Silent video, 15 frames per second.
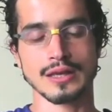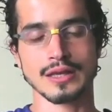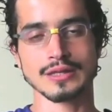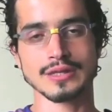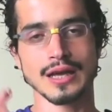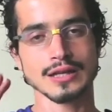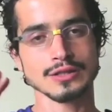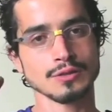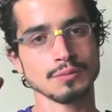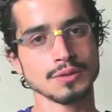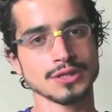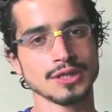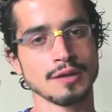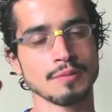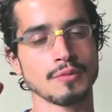It has to be
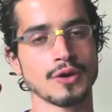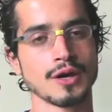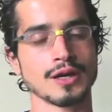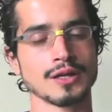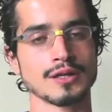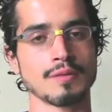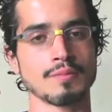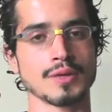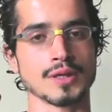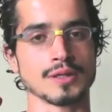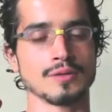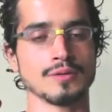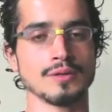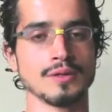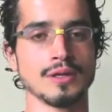somewhere in the
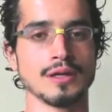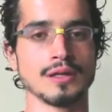middle